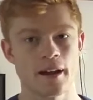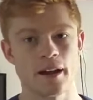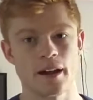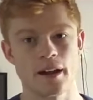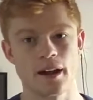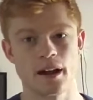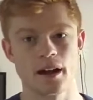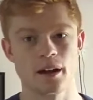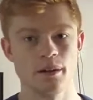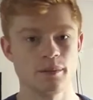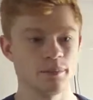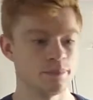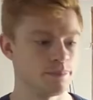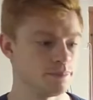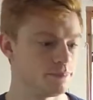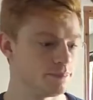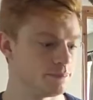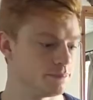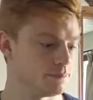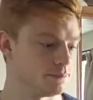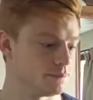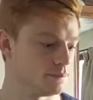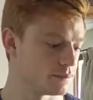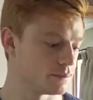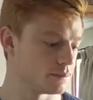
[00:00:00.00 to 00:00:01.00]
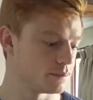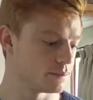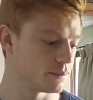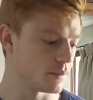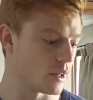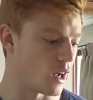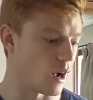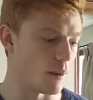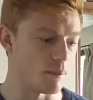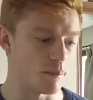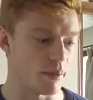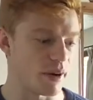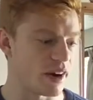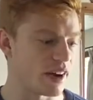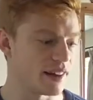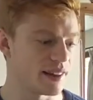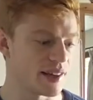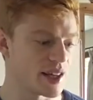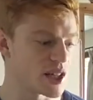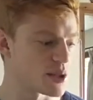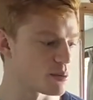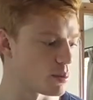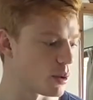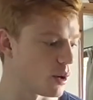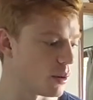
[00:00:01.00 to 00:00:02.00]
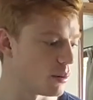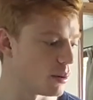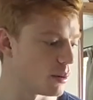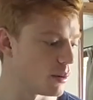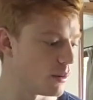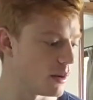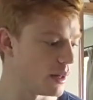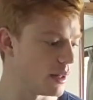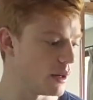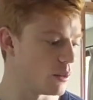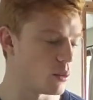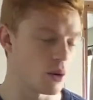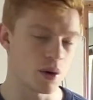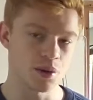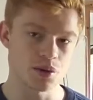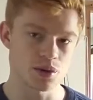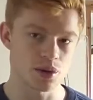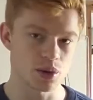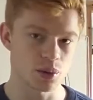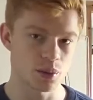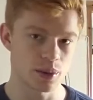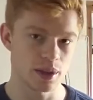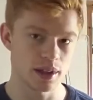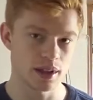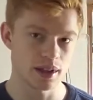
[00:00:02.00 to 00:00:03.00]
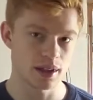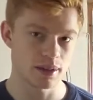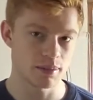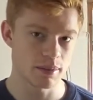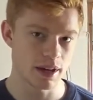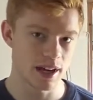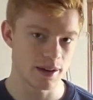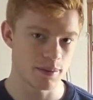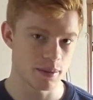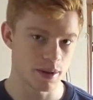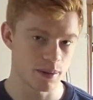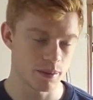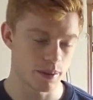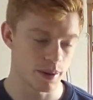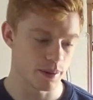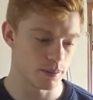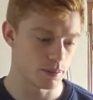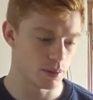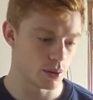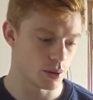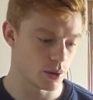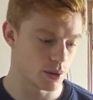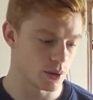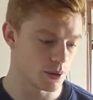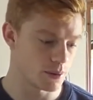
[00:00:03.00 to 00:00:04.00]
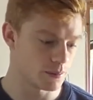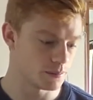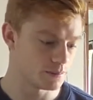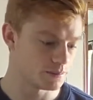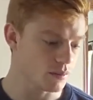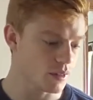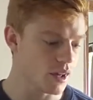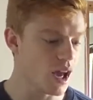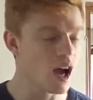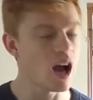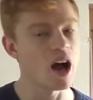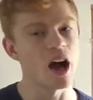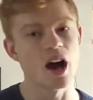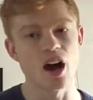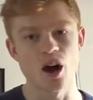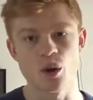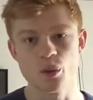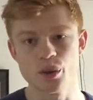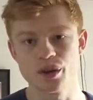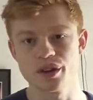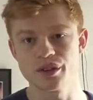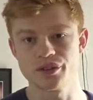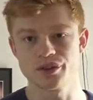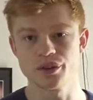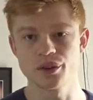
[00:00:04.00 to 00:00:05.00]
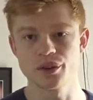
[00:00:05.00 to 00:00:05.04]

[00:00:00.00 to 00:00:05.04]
Um, I buy this probably once a week, maybe a bit more, uh, with a